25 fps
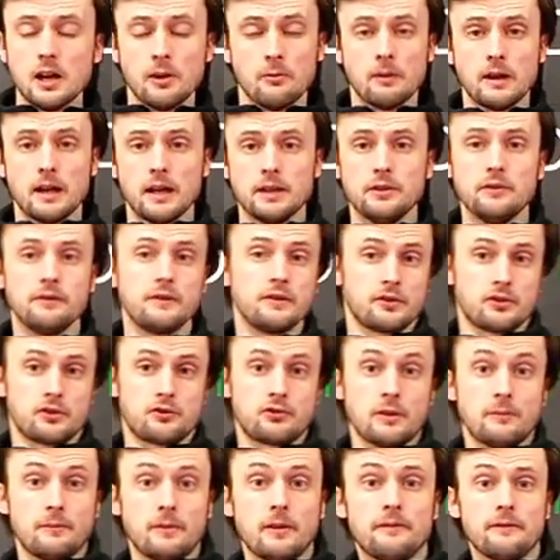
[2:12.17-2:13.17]
where you've got to
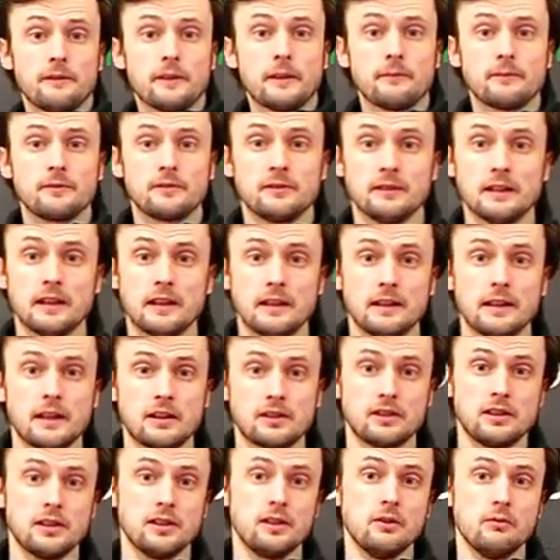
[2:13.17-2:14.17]
strip off and
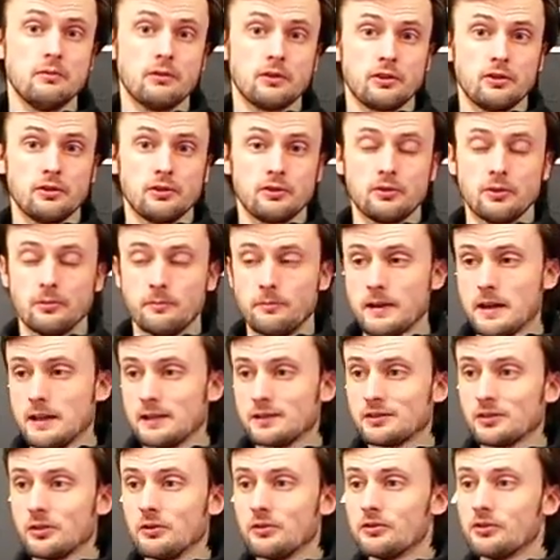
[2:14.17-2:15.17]
actually you want to look your
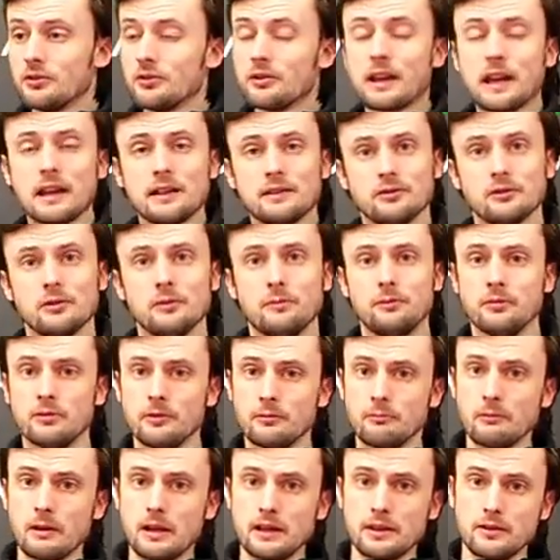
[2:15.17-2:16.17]
best, or you're getting to a
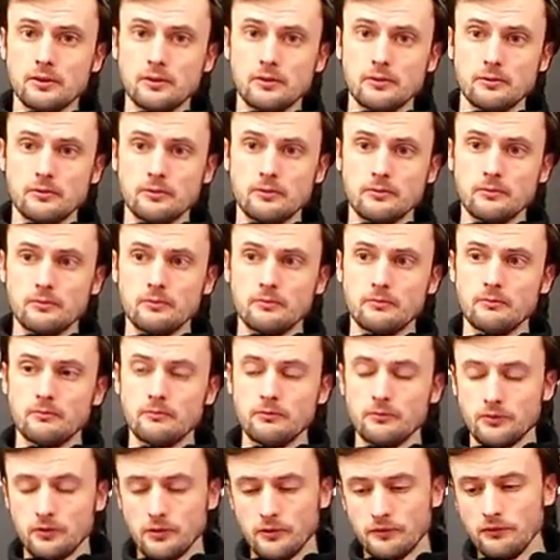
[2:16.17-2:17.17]
point where
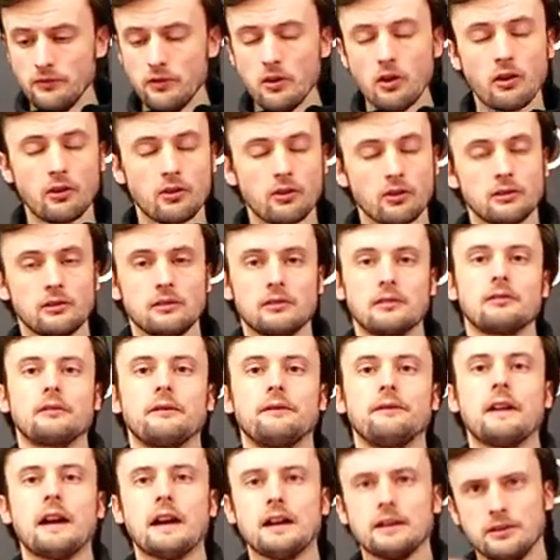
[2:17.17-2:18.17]
you've not got a lot
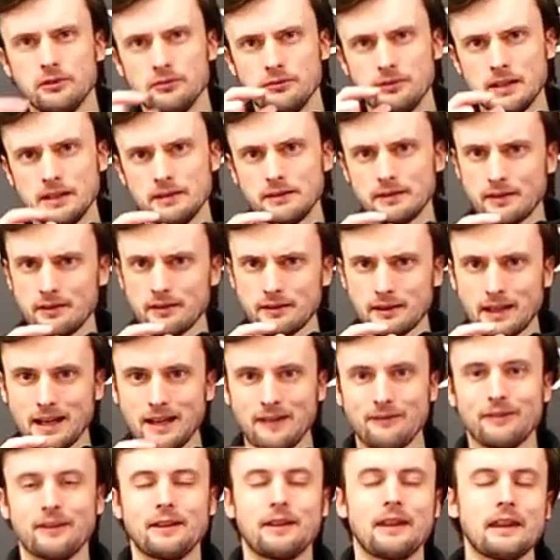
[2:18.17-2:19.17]
of fat and you need to kind of get
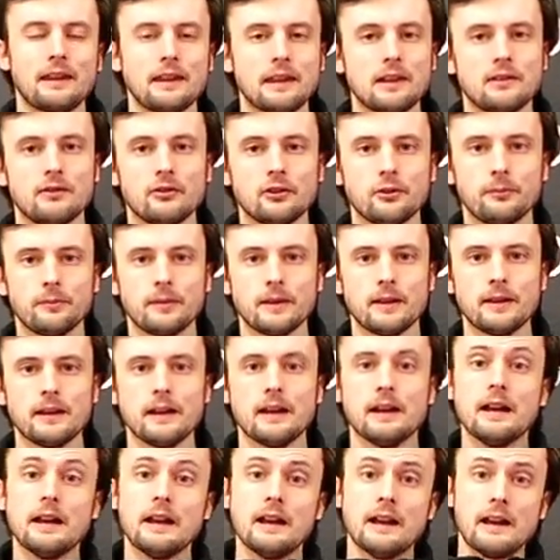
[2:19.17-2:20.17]
rid of that last
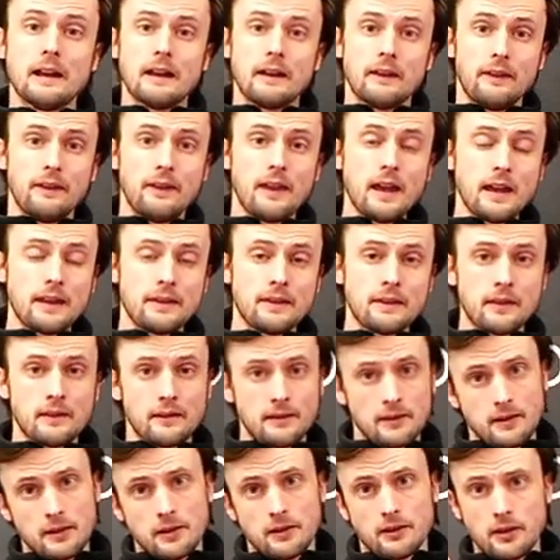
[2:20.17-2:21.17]
bit. Then
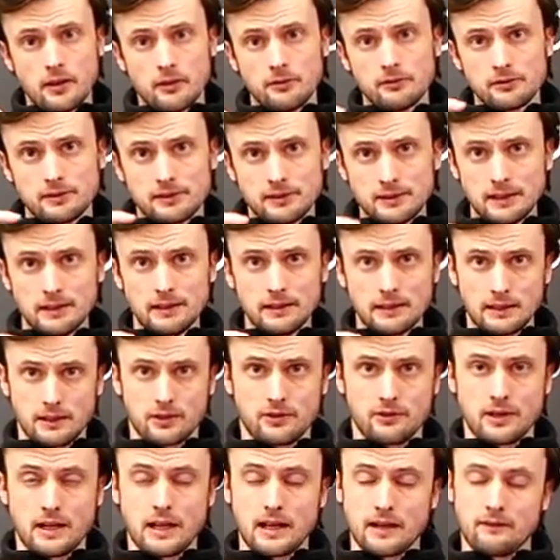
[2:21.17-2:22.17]
those little
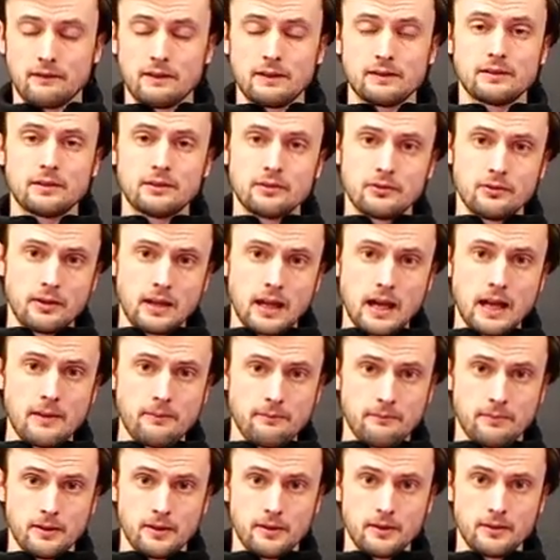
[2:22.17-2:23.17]
extra calories that you can
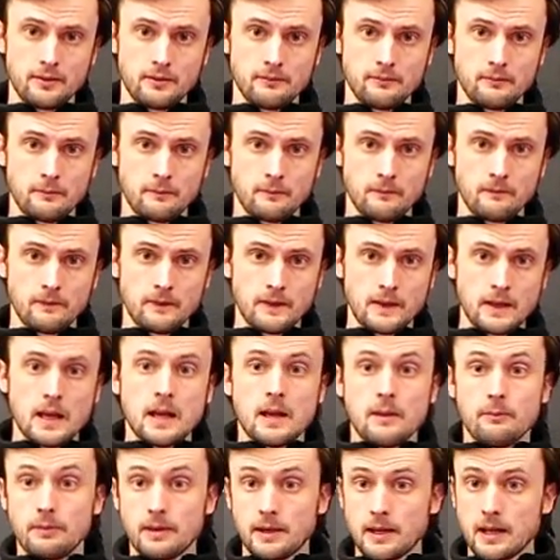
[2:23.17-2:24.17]
burn
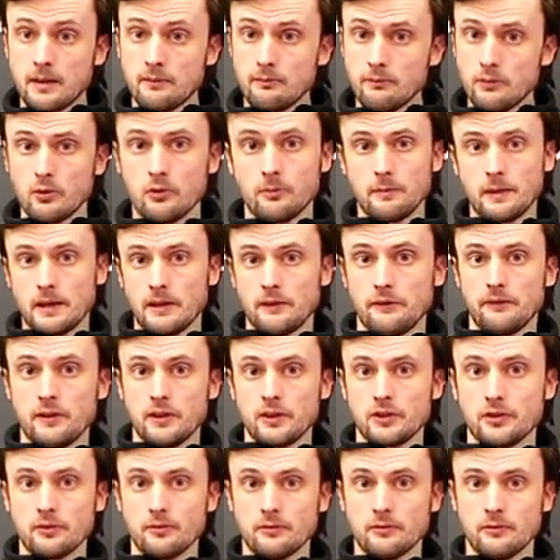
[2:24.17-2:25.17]
become more
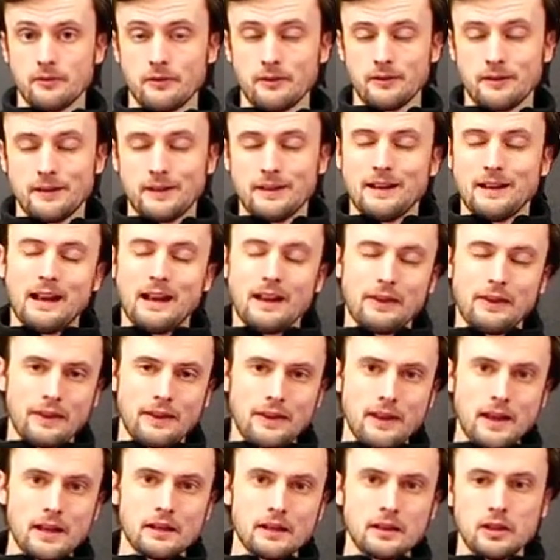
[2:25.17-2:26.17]
beneficial, and
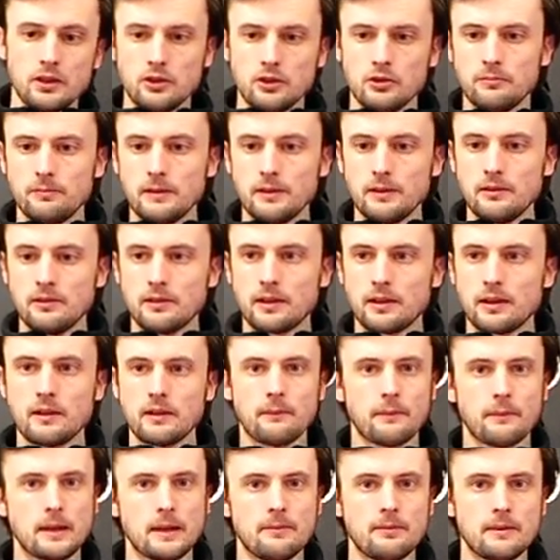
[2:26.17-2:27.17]
then you'd be looking
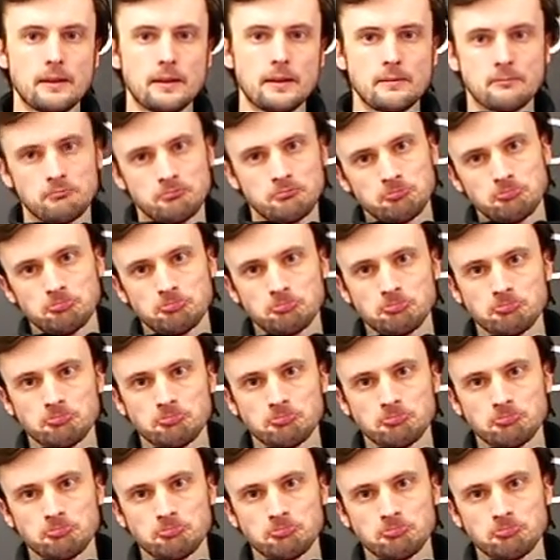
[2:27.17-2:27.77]
at maybe